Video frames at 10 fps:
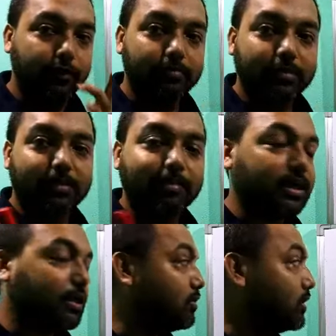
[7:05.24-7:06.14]
wave that
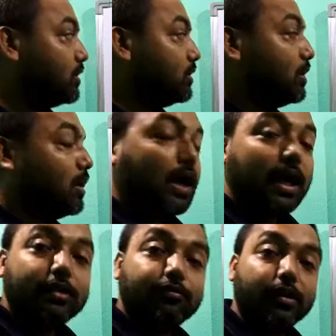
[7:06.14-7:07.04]
particular
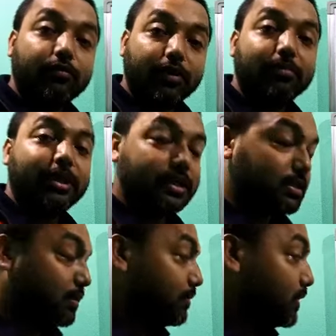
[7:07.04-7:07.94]
earthquake wave
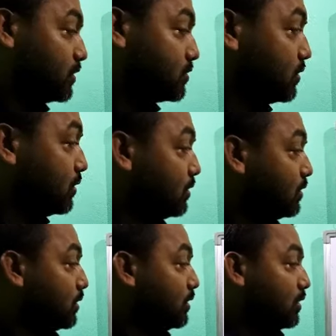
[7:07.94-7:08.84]
is.
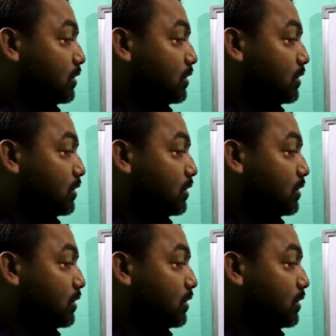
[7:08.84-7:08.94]
So